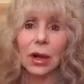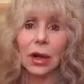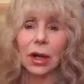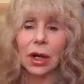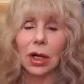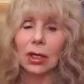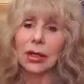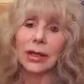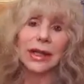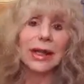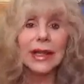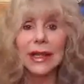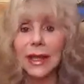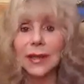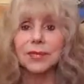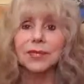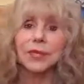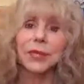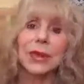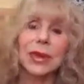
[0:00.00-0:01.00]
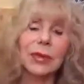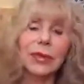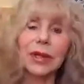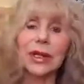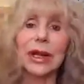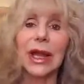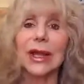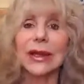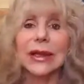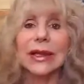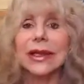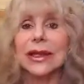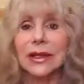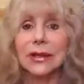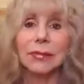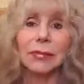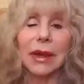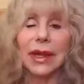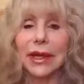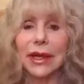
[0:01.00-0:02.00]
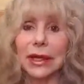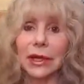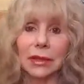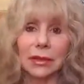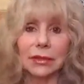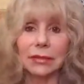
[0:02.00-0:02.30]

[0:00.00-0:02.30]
Or he helped me when I needed money,